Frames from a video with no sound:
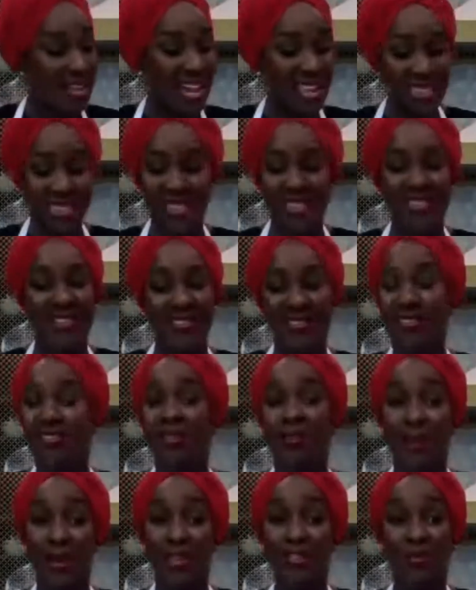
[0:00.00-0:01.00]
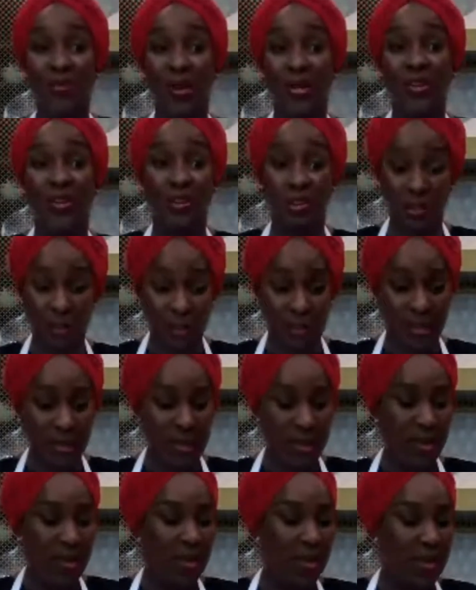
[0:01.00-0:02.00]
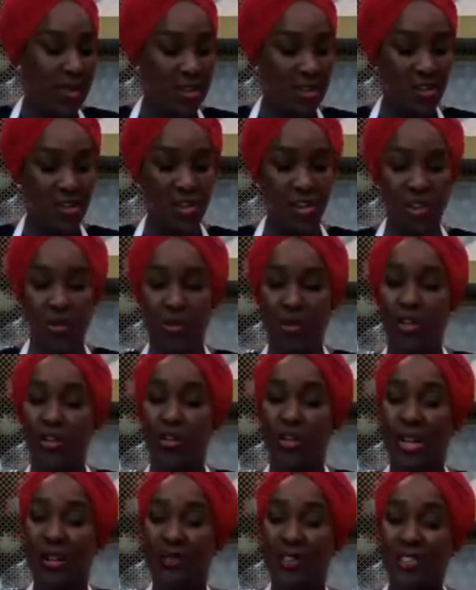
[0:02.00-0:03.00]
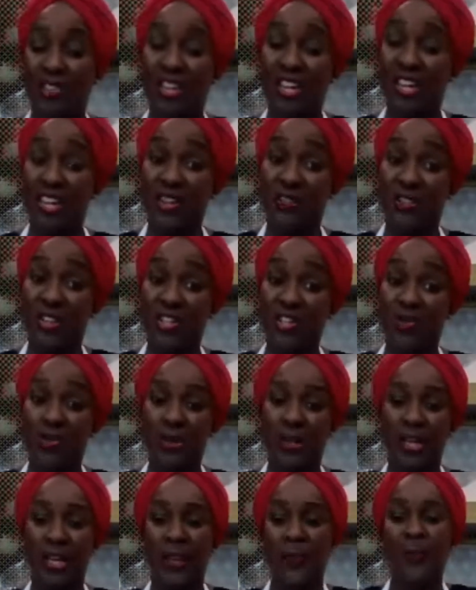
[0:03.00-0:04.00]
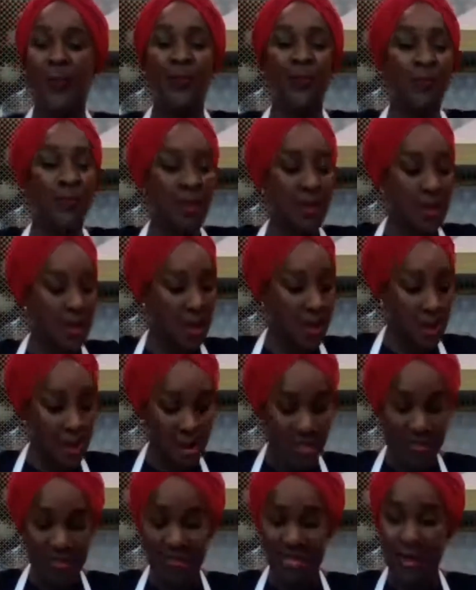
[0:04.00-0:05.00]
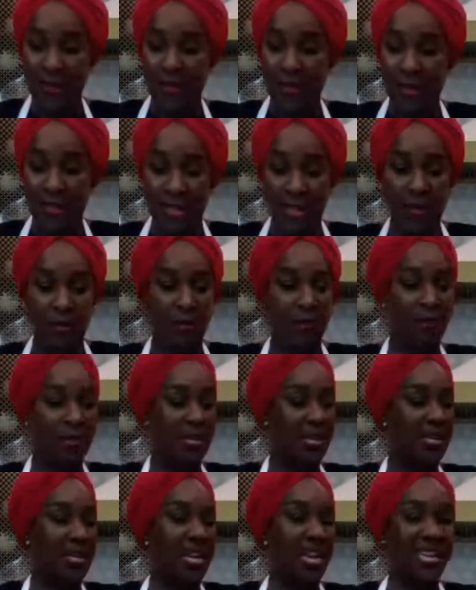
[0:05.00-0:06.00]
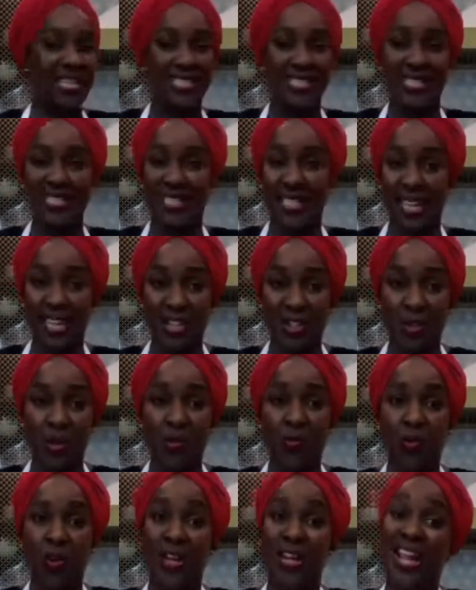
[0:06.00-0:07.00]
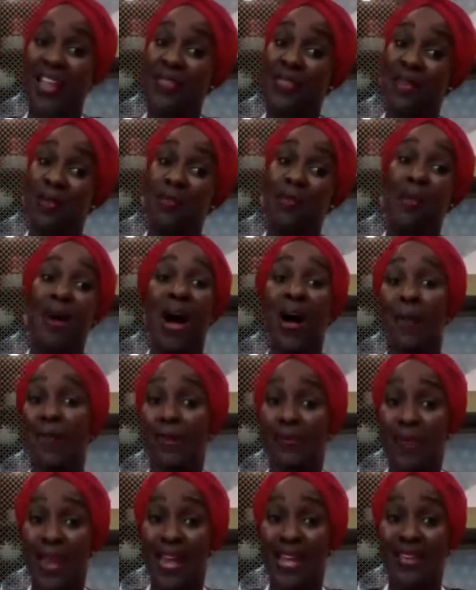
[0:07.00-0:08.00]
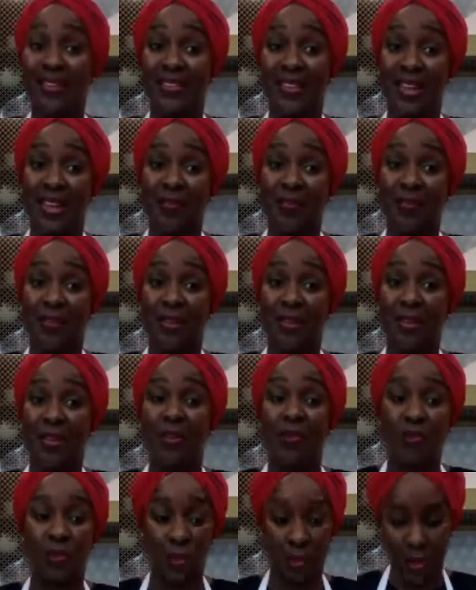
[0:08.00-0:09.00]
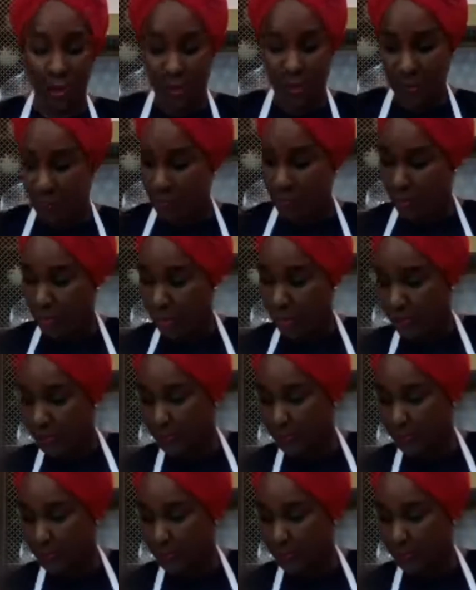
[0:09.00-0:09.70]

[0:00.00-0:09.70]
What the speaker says: I think this is the best way to do it, is to cook everything individually, assemble it, put a nice glaze over it, and then pop it back in the oven for it to boil.